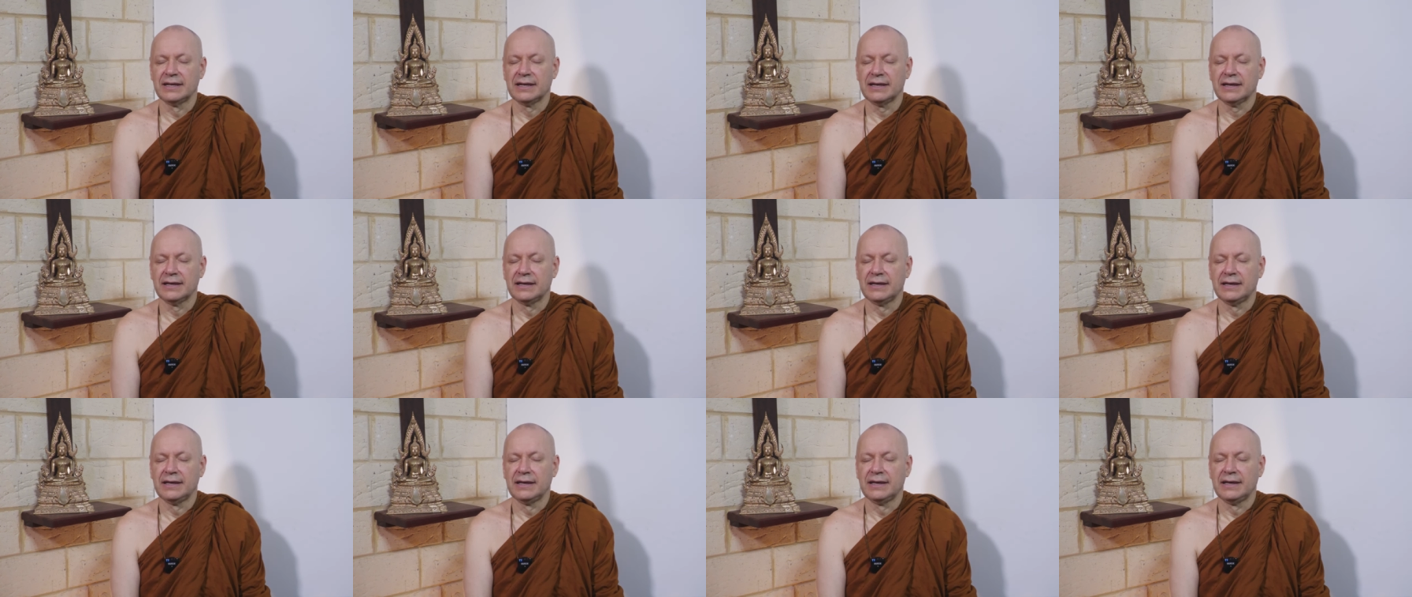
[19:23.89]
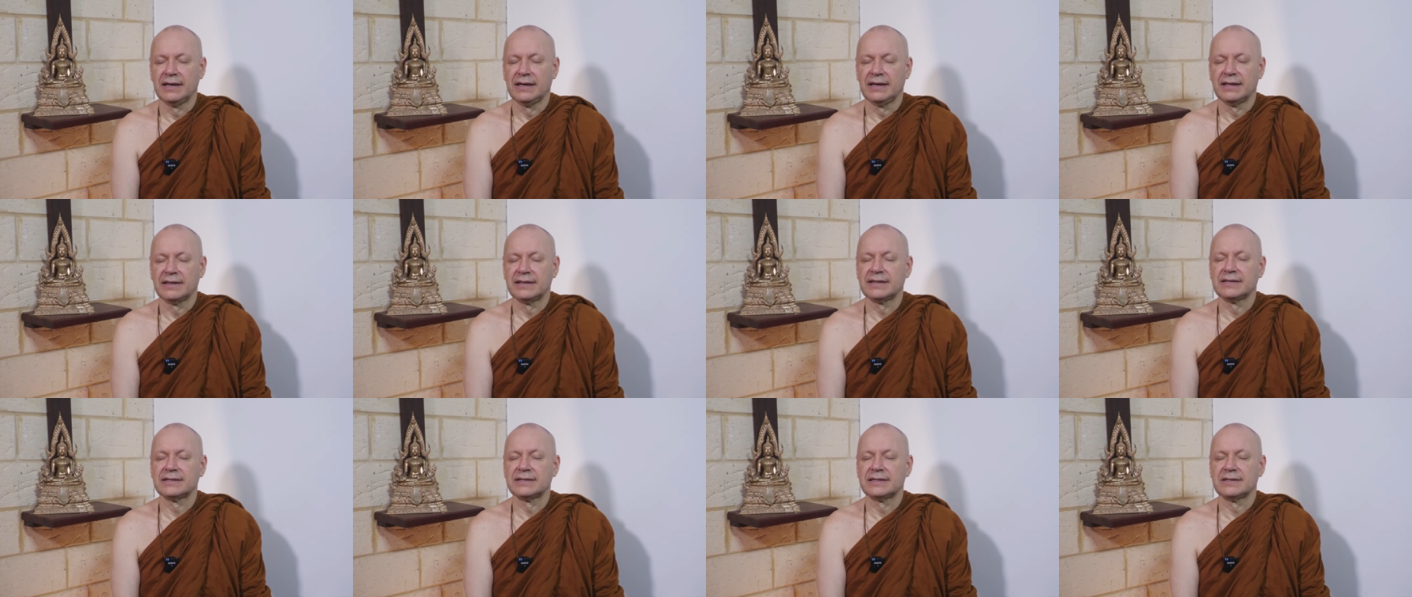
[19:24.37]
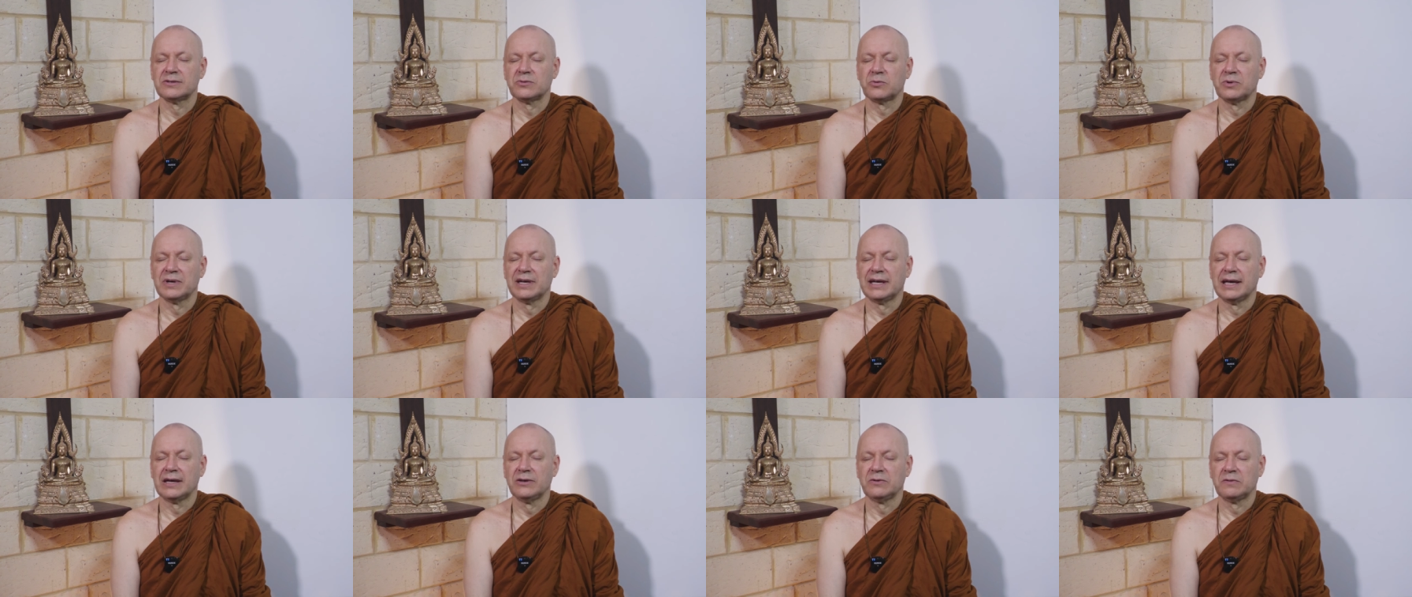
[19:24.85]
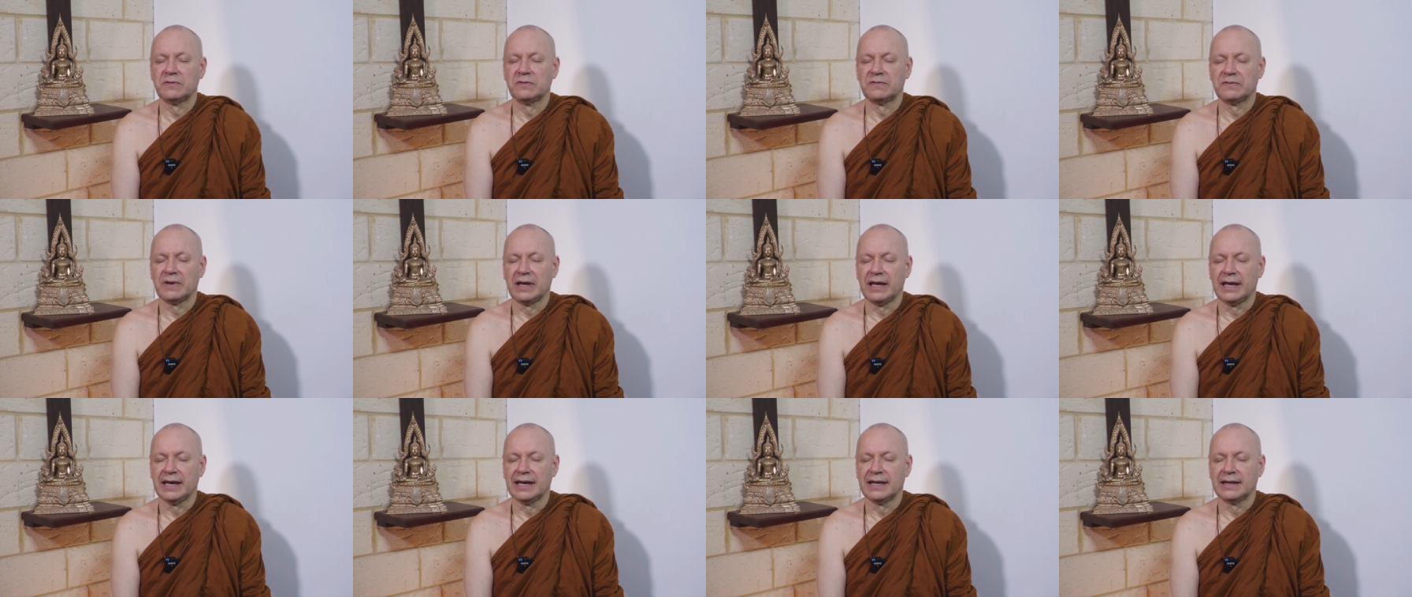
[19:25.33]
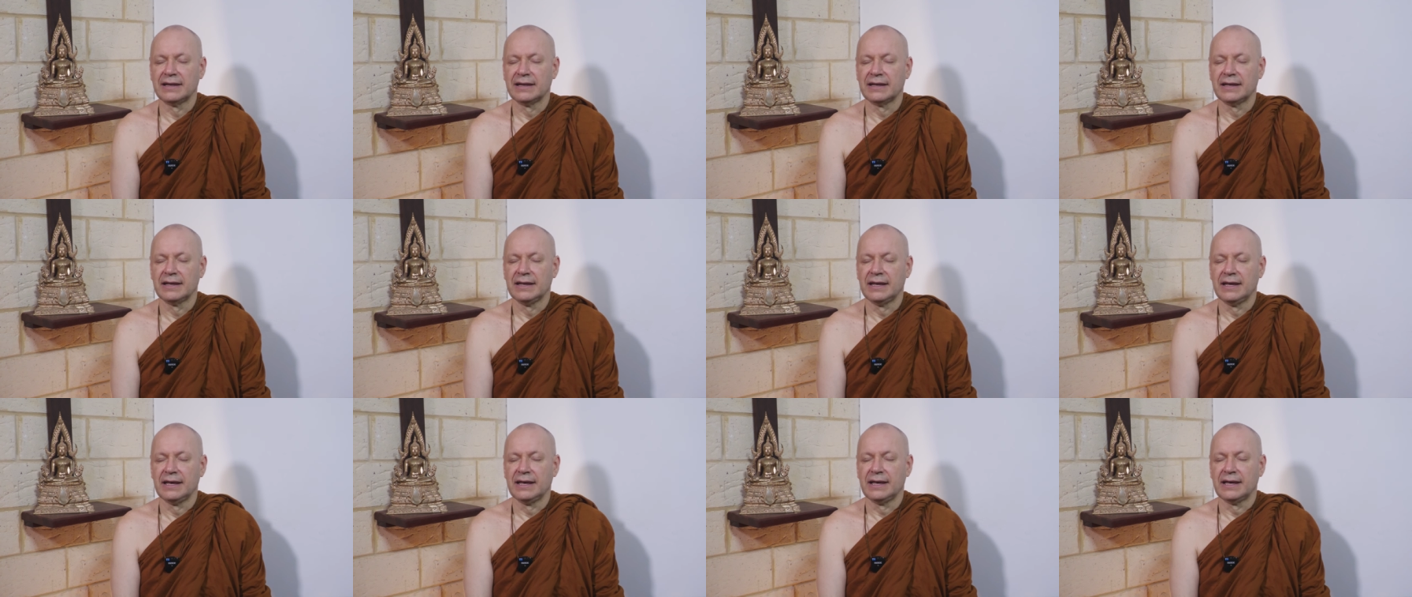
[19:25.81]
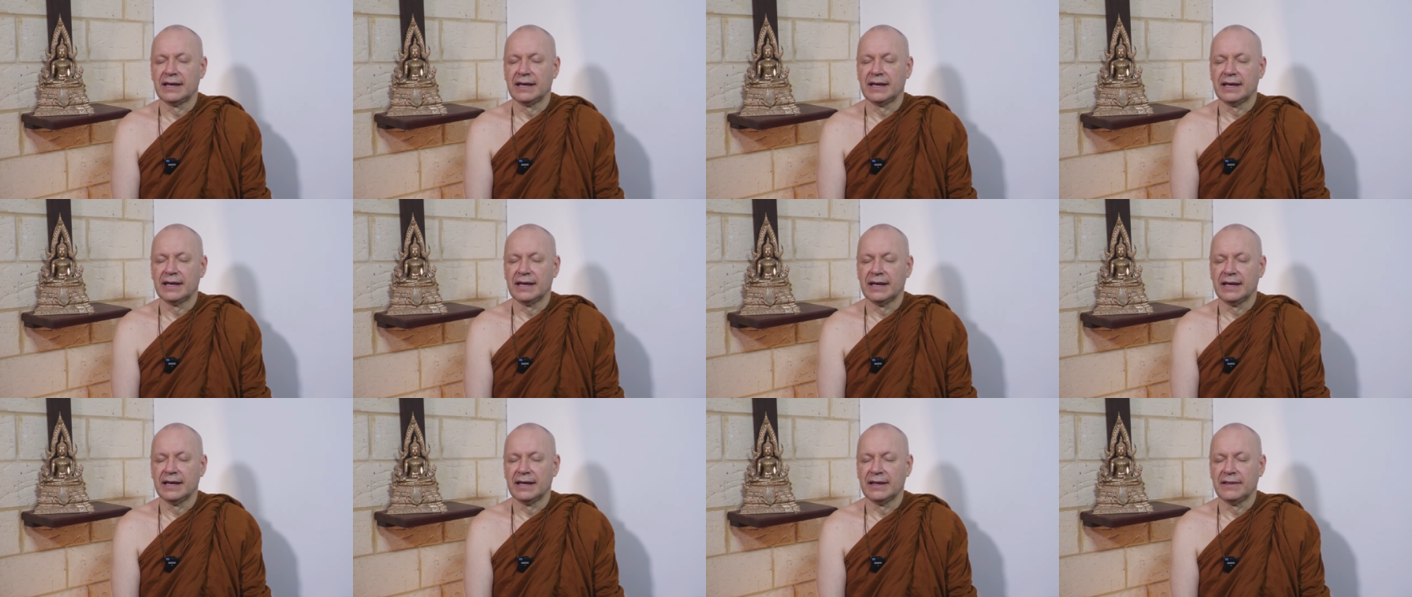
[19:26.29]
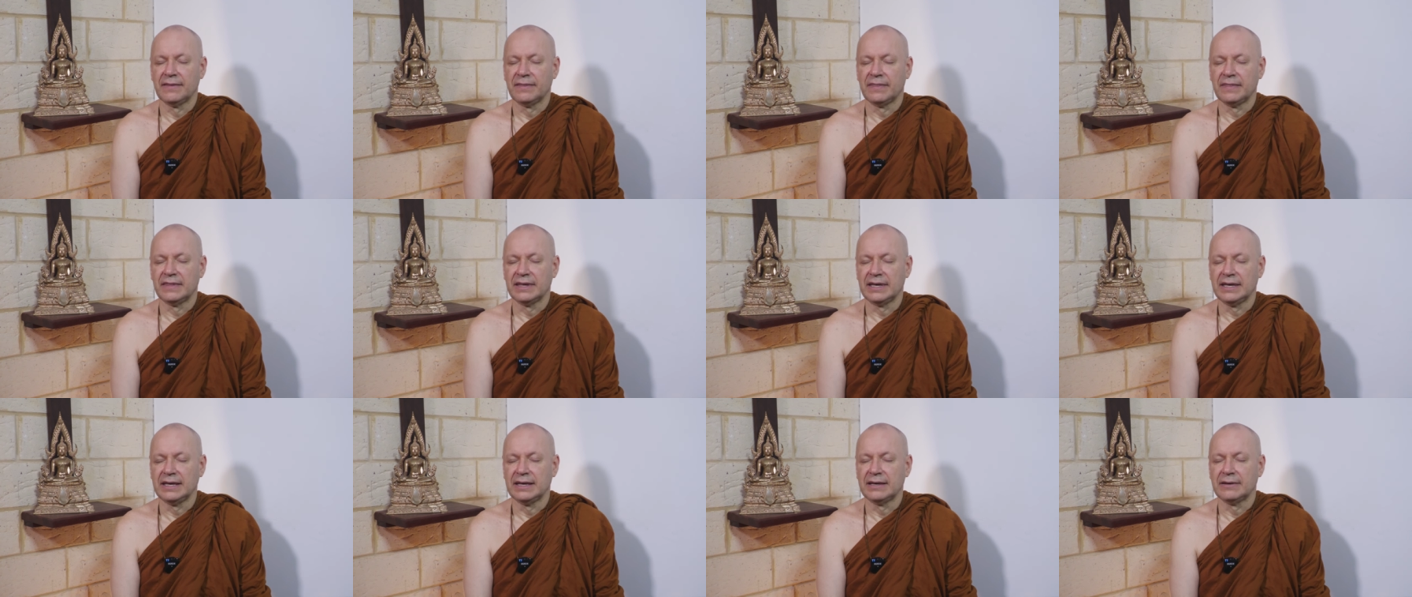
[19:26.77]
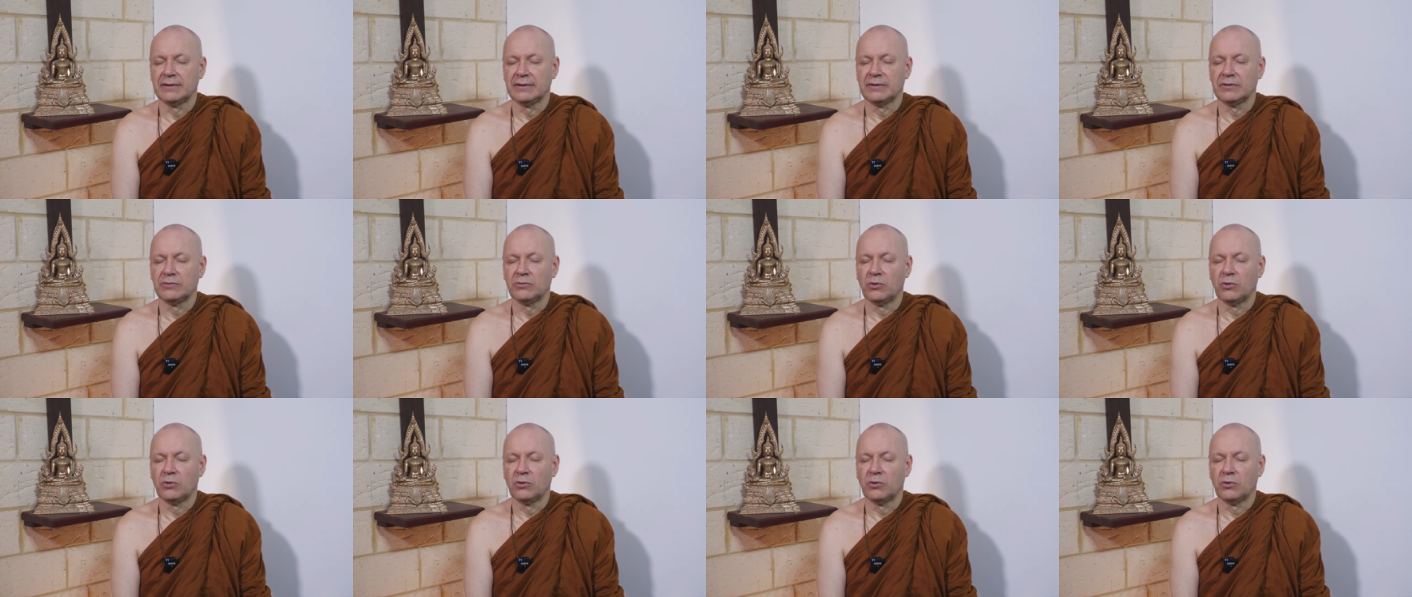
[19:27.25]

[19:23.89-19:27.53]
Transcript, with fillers: Uh, this is where you find uh, the,